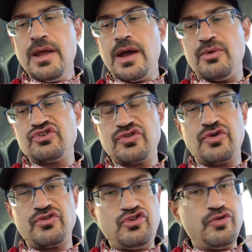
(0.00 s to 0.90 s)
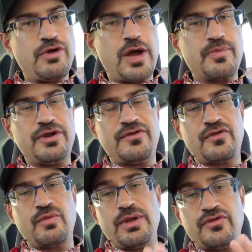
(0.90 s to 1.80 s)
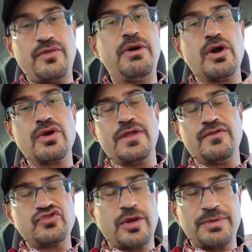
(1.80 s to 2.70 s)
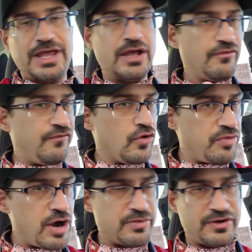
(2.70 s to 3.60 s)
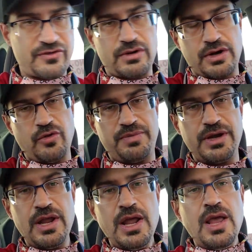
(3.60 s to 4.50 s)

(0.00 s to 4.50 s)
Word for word: uh, which are the other two properties, as well as the Park and the Tropicana, four properties that are not open.